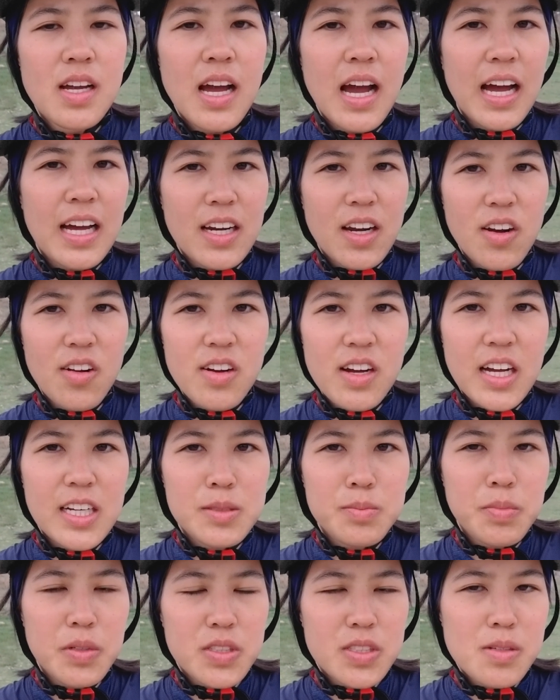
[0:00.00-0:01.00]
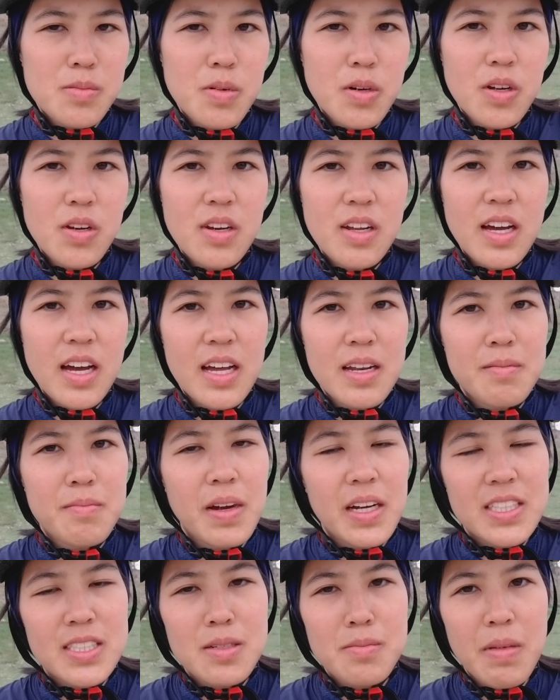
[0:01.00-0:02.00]
as long as possible and
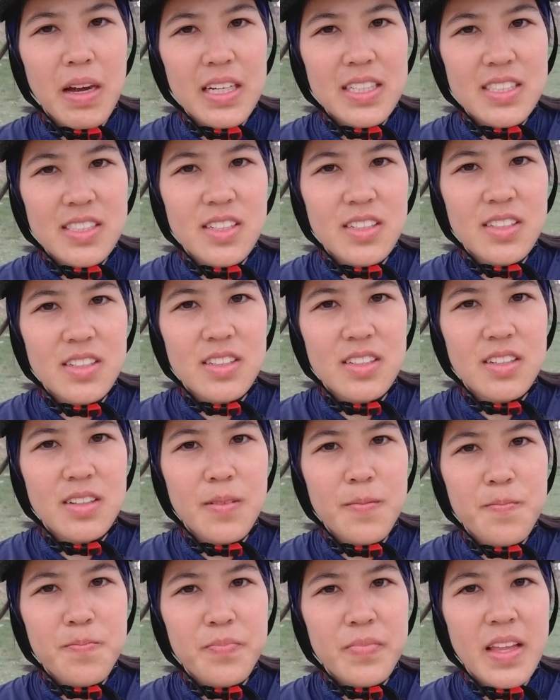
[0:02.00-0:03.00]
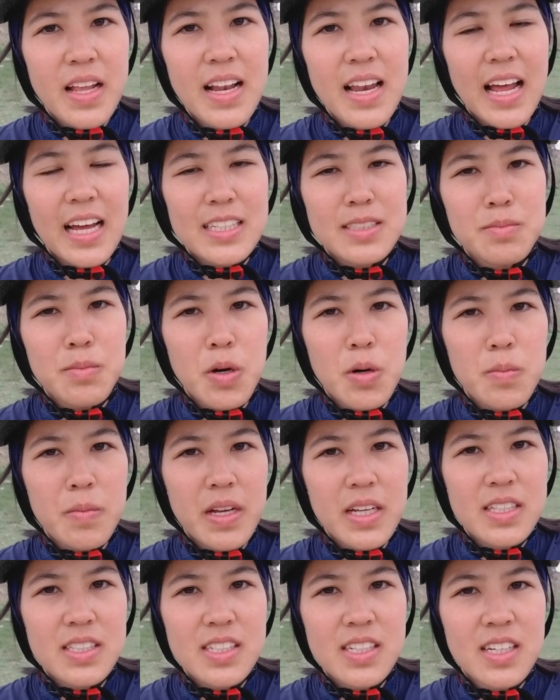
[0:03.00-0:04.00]
maximize the last
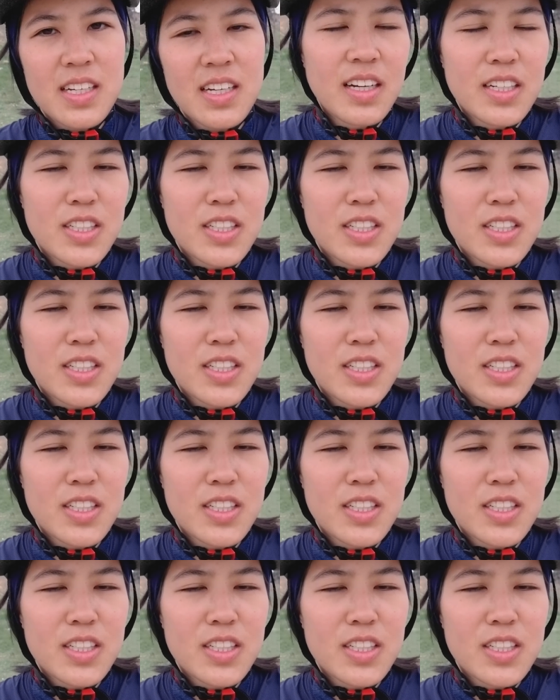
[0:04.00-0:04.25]
moment?